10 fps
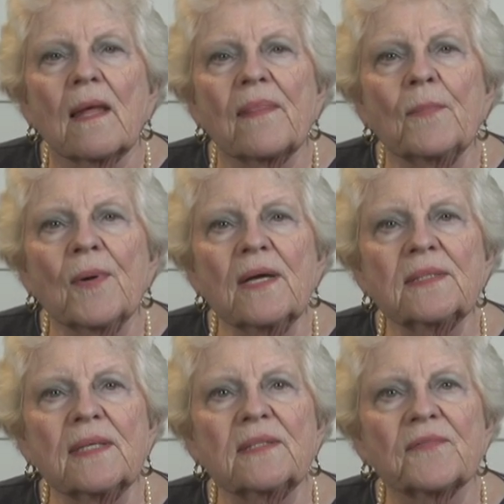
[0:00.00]
The
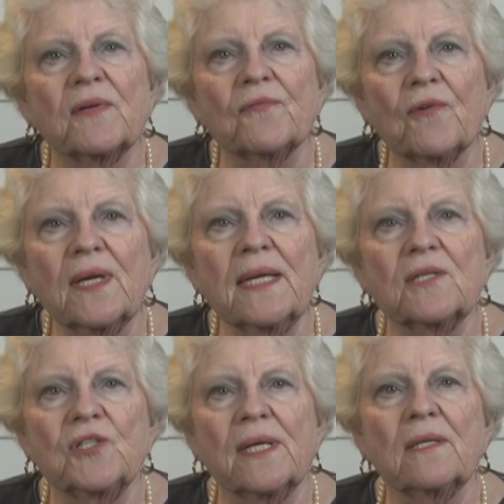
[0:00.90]
process of confronting
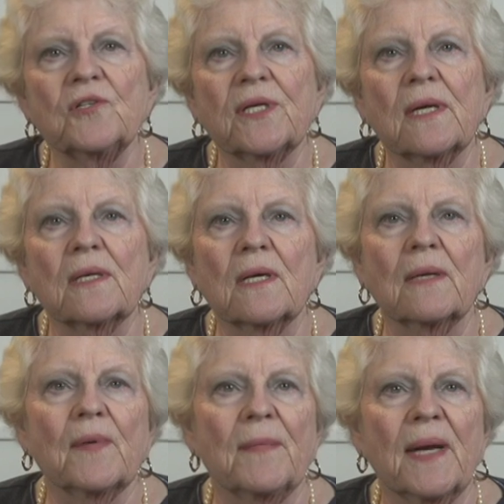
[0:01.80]
and challenging our
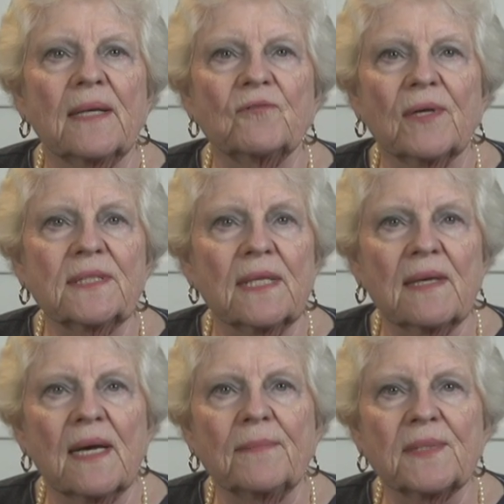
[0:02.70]
karma by addressing the
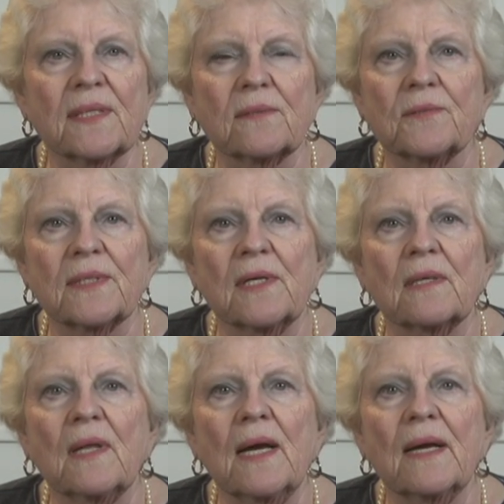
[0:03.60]
obstacles in our
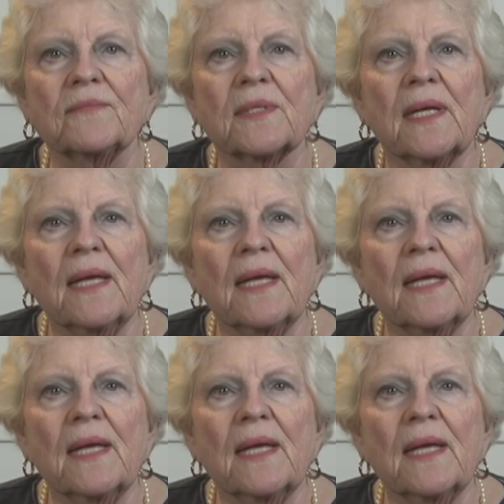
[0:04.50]
lives